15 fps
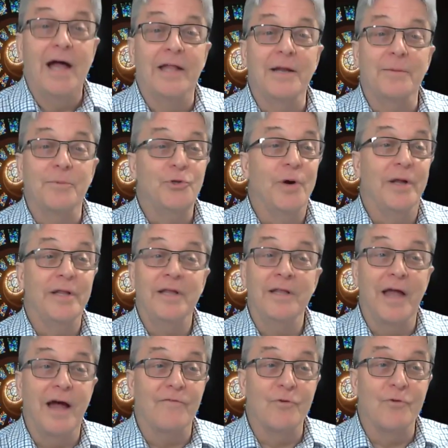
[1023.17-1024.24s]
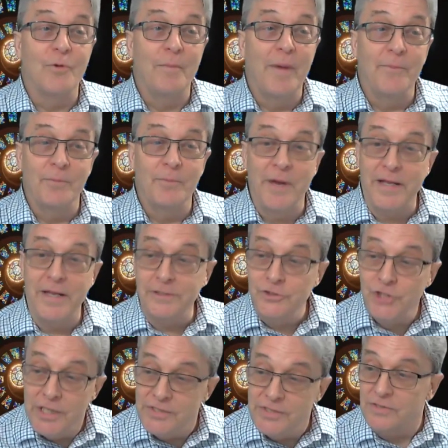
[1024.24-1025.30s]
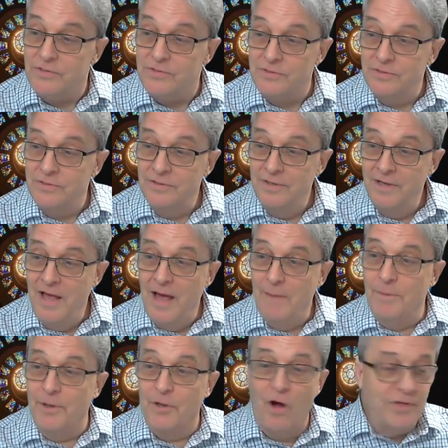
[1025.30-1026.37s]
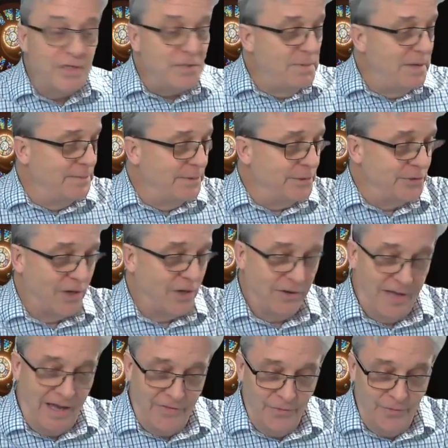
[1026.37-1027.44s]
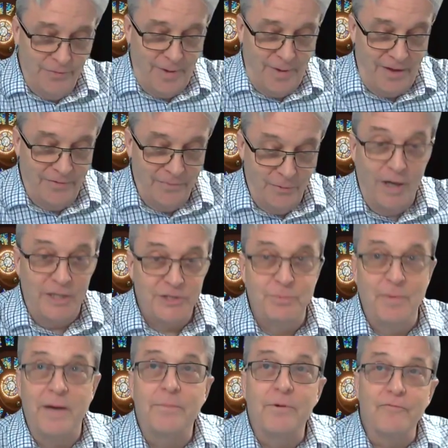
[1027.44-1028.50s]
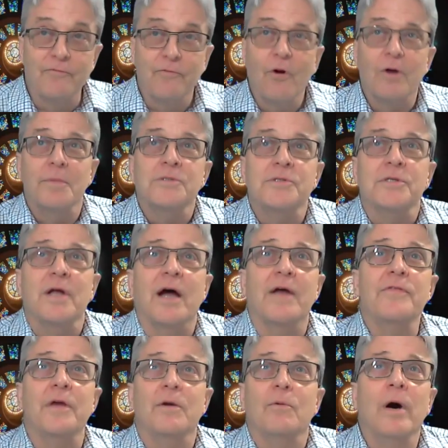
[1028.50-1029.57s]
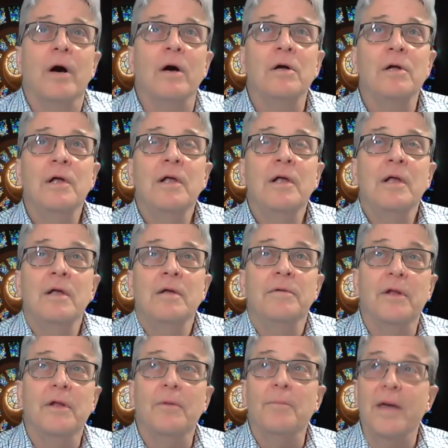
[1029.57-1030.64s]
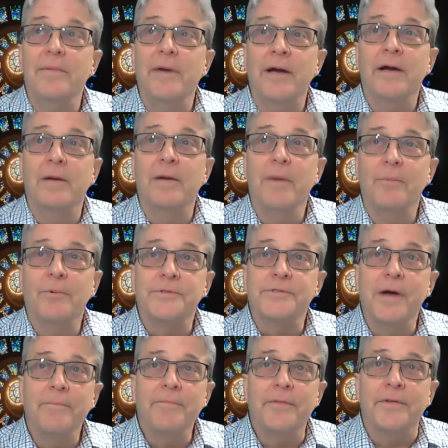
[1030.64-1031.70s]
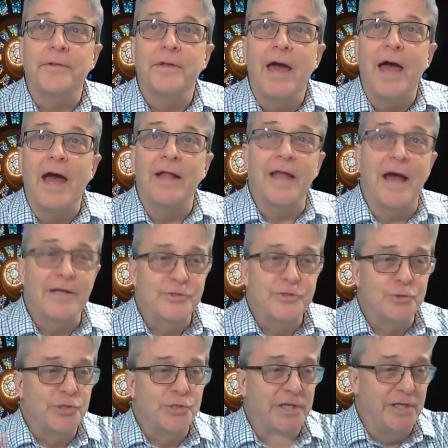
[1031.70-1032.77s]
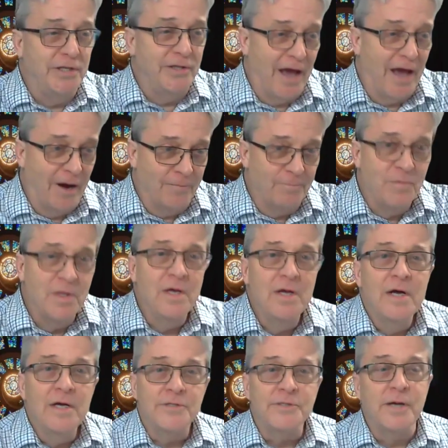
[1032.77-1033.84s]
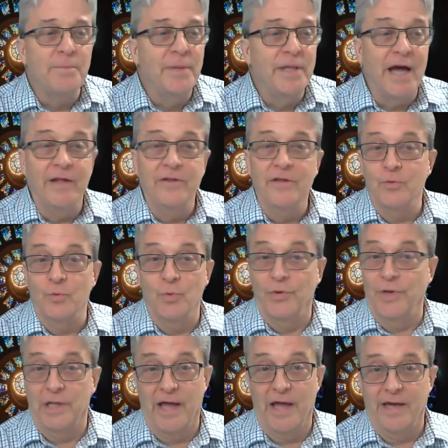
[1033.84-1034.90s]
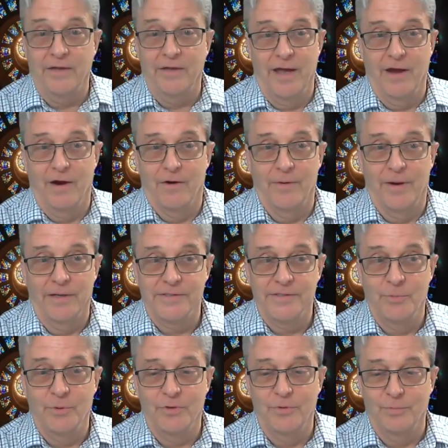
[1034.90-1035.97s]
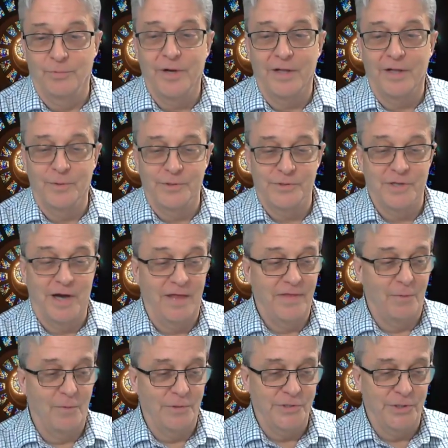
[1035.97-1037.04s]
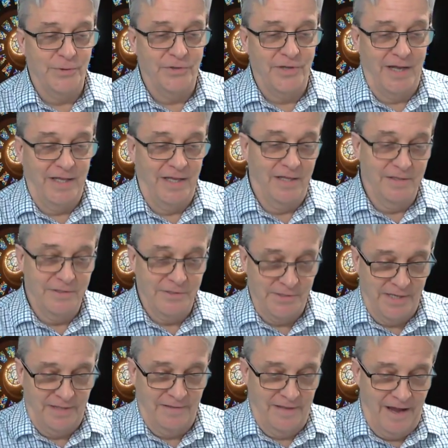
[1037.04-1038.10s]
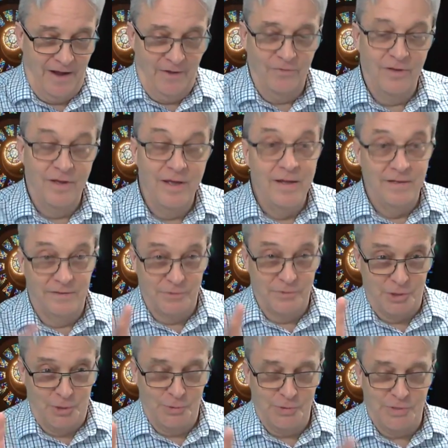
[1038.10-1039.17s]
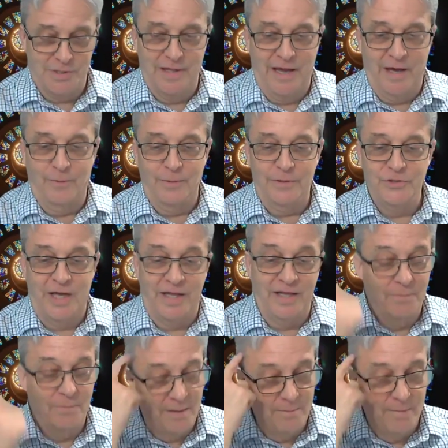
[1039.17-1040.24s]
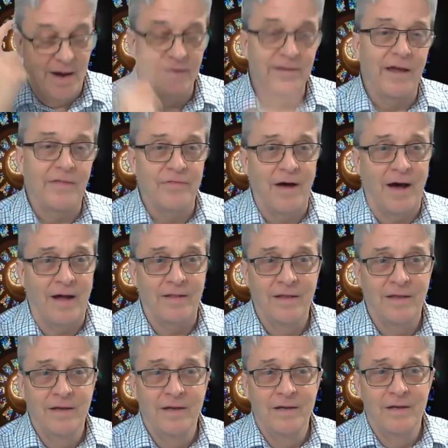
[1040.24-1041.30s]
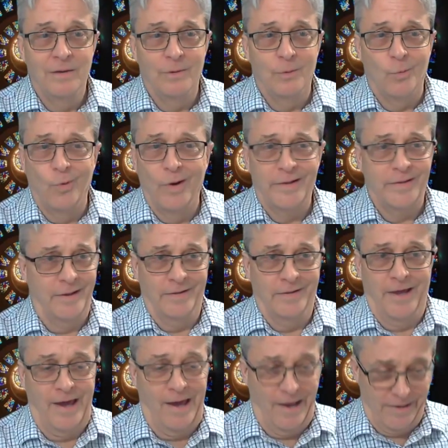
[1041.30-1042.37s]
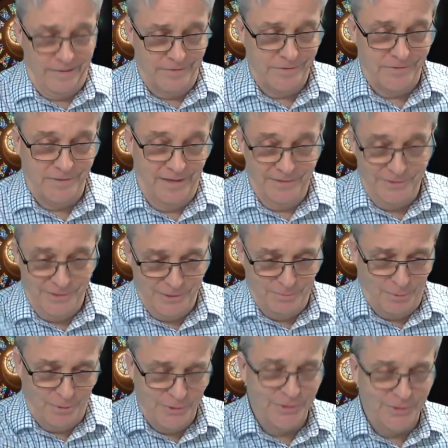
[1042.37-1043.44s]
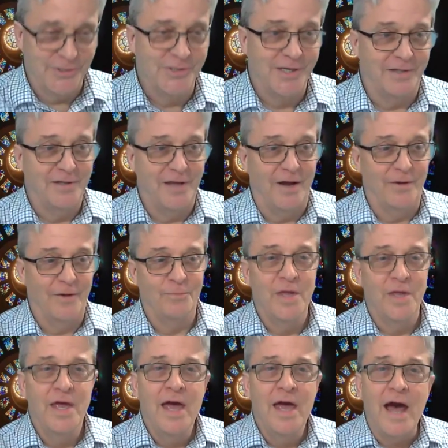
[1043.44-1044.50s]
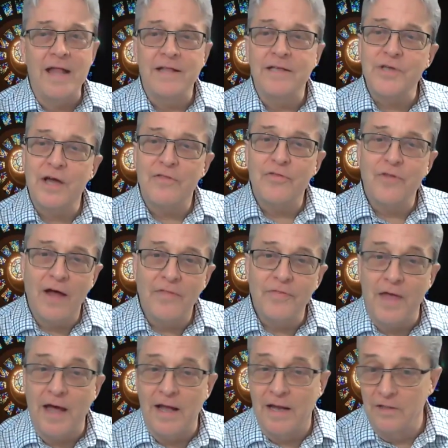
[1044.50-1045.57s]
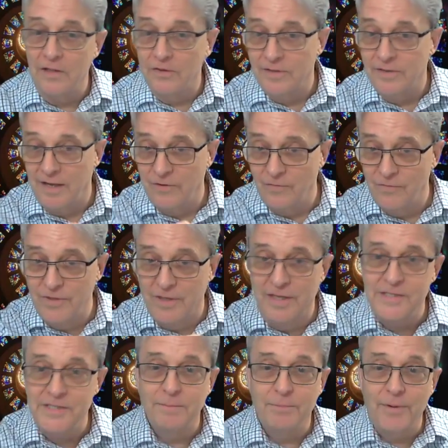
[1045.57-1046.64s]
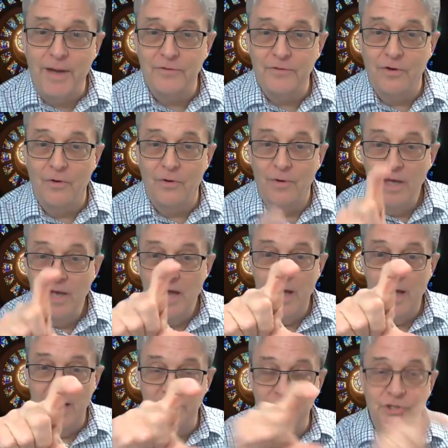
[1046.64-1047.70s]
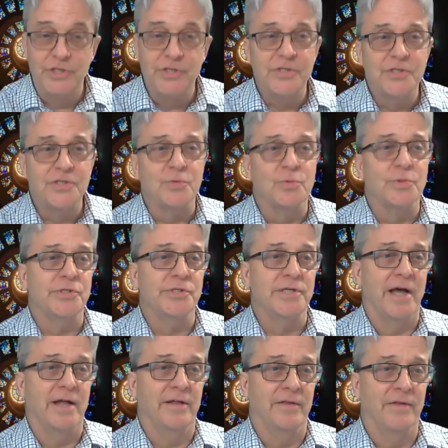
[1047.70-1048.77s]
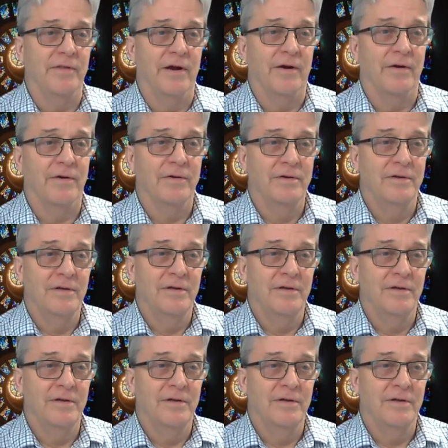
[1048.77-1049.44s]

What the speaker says: And number two, I didn't ever remember meeting Jesus. But all these people start gathering around to watch my performance. And I think, well, maybe I can come up with something. And as they're sitting down, somebody I didn't really like in a.r.e., someone who kind of I thought was irritating, sat down, excuse the language. And in my mind, I thought, what an ass as this person sat down. And as I thought that, I looked out over the Giza Plateau, and Jesus was standing there.